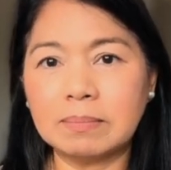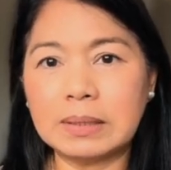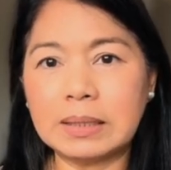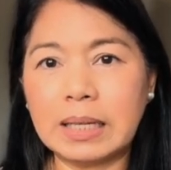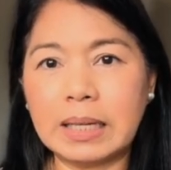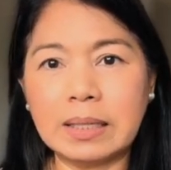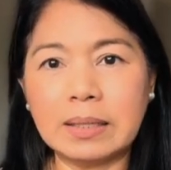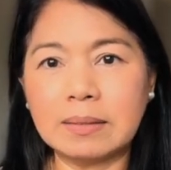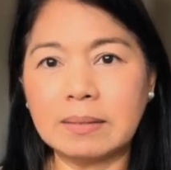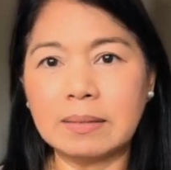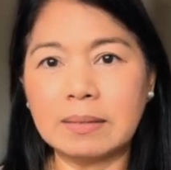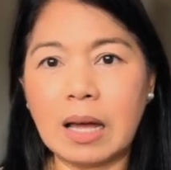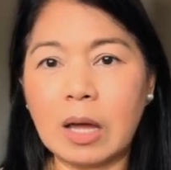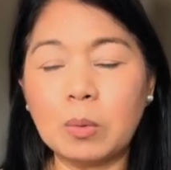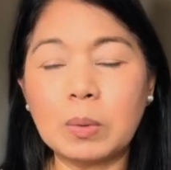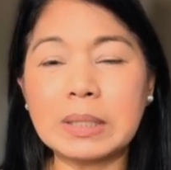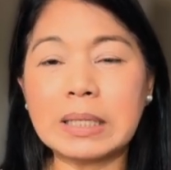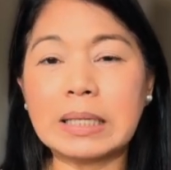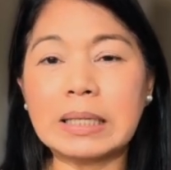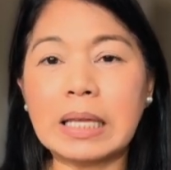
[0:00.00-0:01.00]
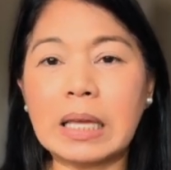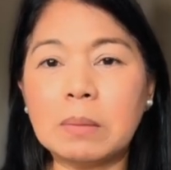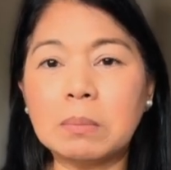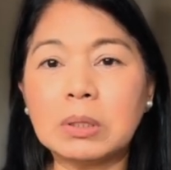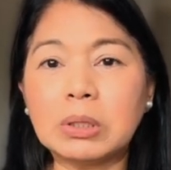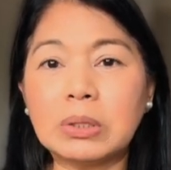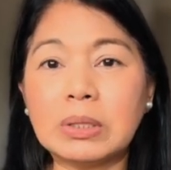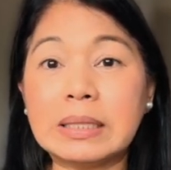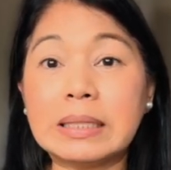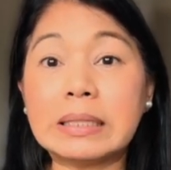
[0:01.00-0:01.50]
like, I was not
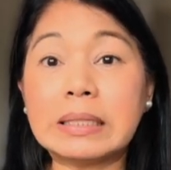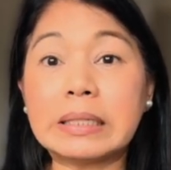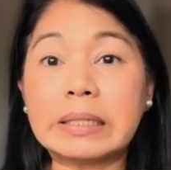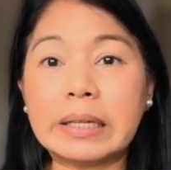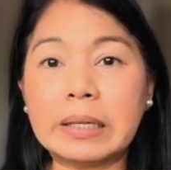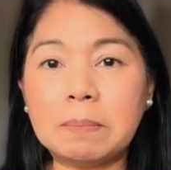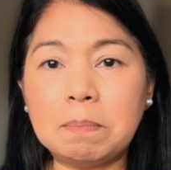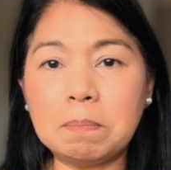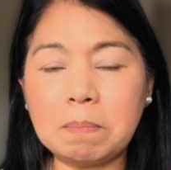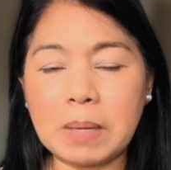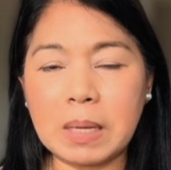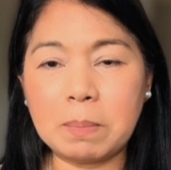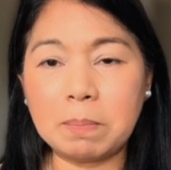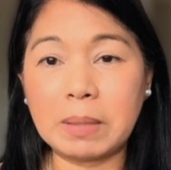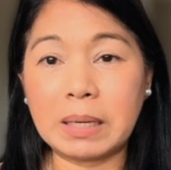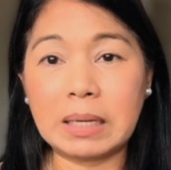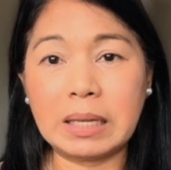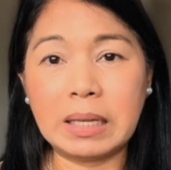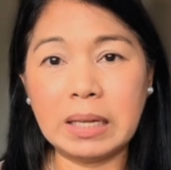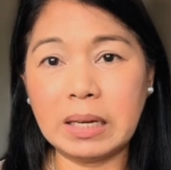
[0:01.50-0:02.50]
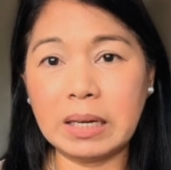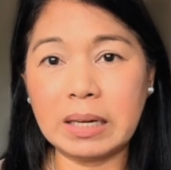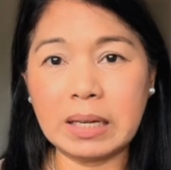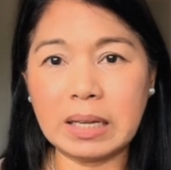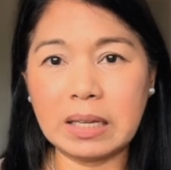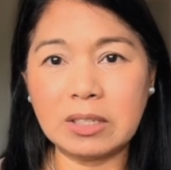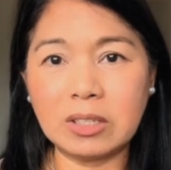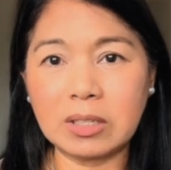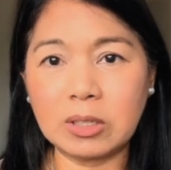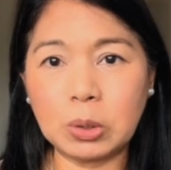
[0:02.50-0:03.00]
able to integrate PayPal. Here,
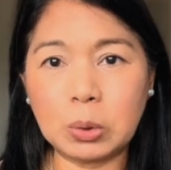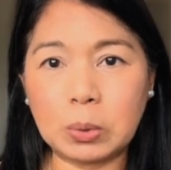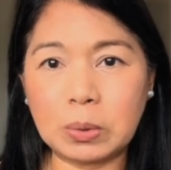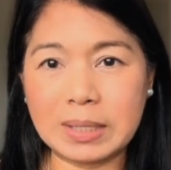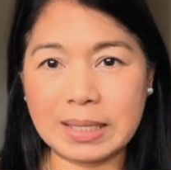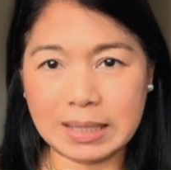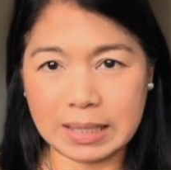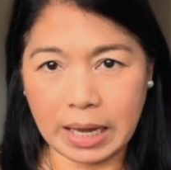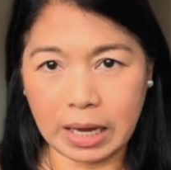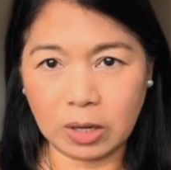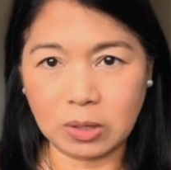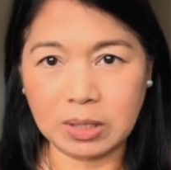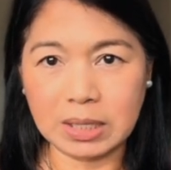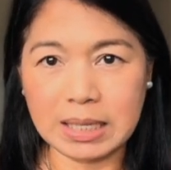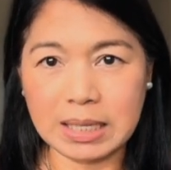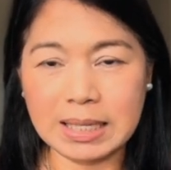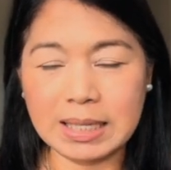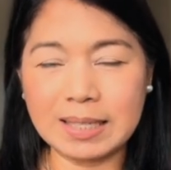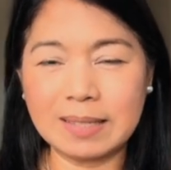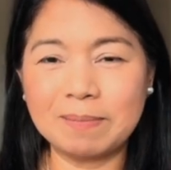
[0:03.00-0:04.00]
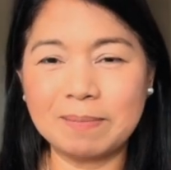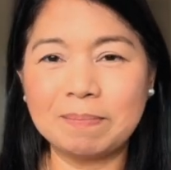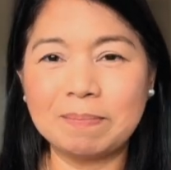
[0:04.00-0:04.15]
it just took seconds.